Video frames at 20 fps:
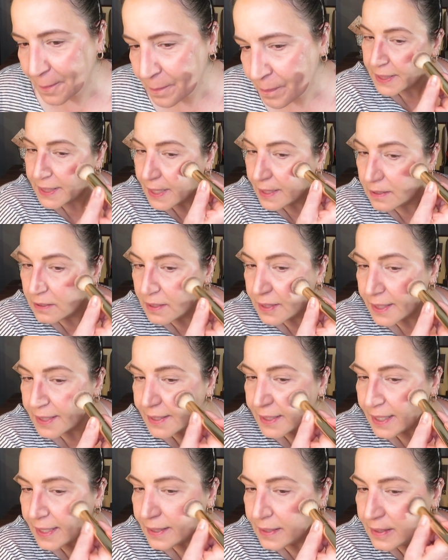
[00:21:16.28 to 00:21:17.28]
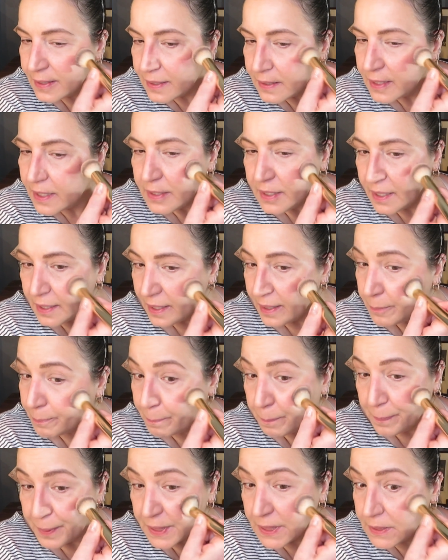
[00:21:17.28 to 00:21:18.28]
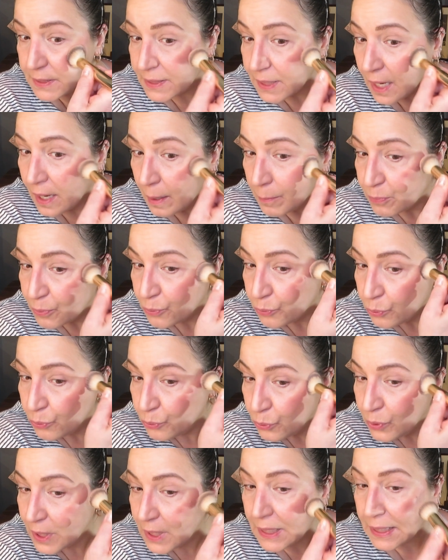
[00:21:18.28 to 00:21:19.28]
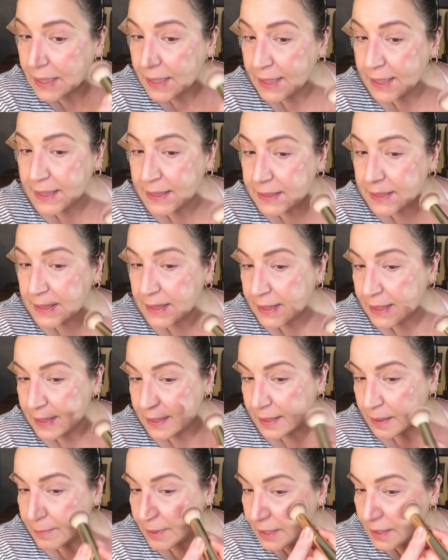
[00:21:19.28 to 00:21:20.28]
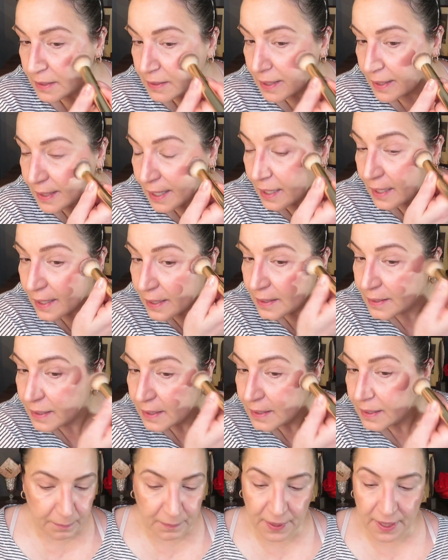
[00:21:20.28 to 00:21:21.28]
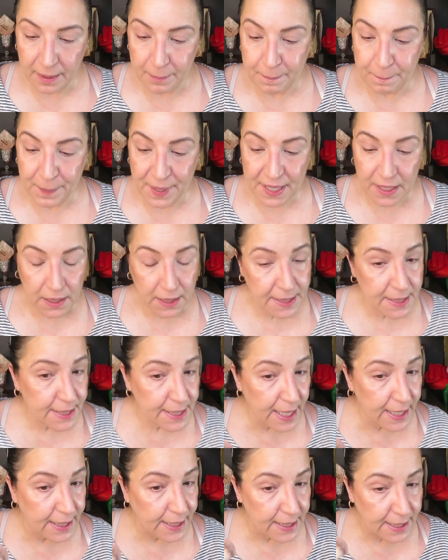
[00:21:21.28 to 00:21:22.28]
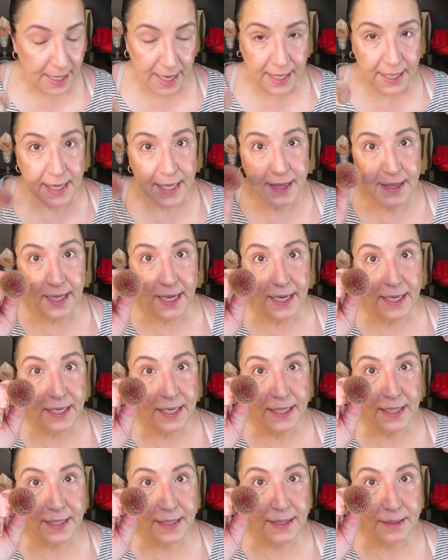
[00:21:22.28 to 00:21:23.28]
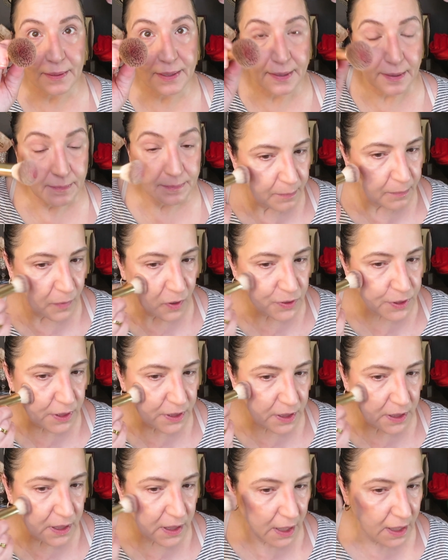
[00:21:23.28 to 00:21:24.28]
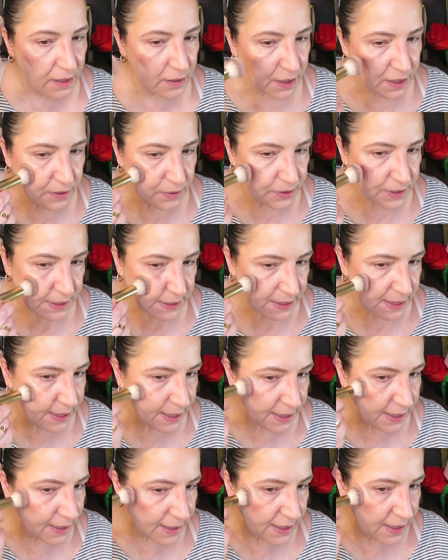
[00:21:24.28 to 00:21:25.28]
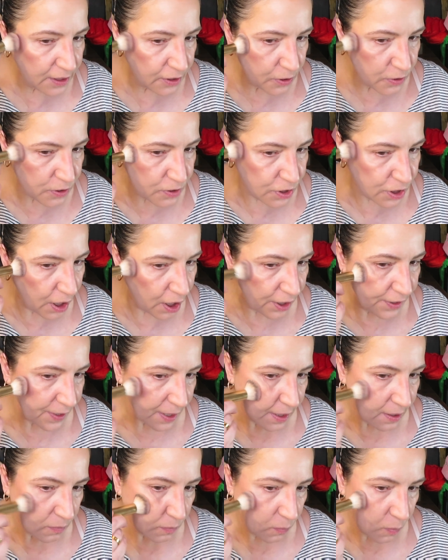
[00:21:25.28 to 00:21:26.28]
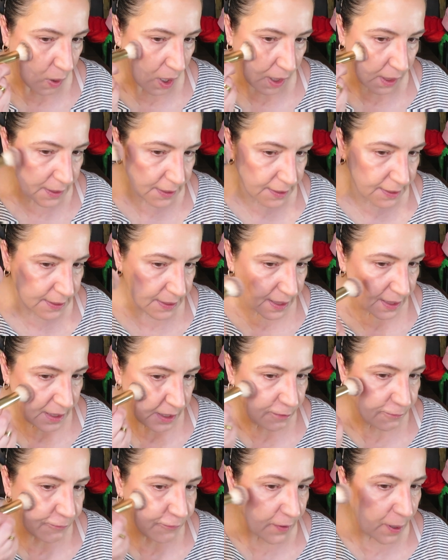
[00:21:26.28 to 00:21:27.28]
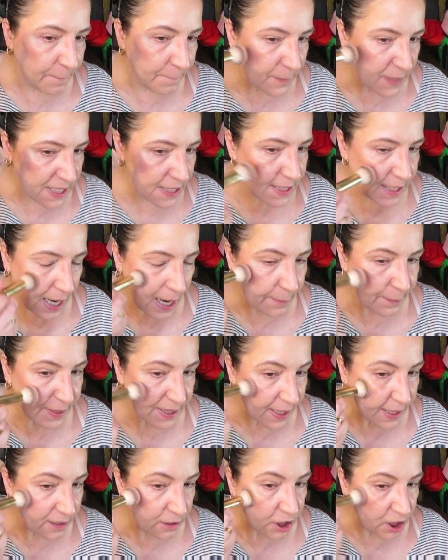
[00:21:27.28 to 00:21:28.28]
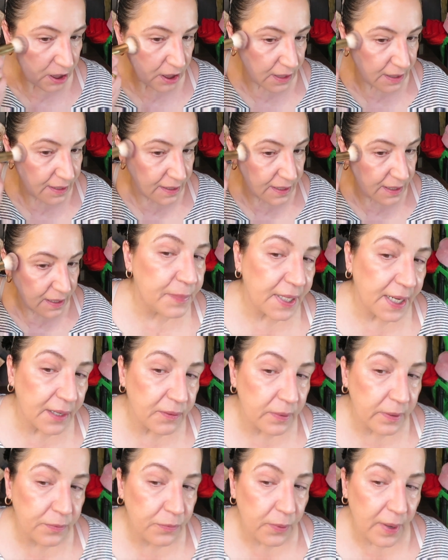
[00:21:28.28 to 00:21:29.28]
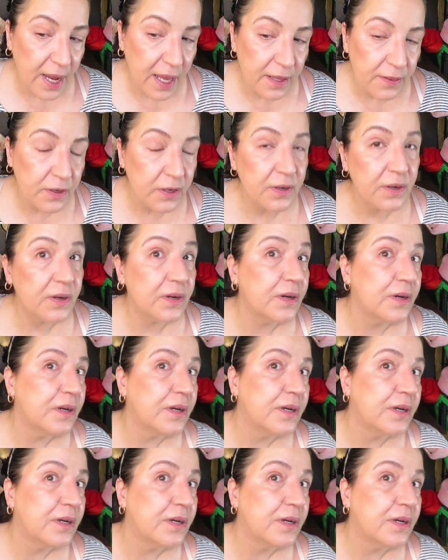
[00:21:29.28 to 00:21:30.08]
Yeah, look at that. It builds up really easily. Like, I mean, look at that. But I'm barely taking anything. Like, most of the color you saw there was from me tapping it on. But I would rather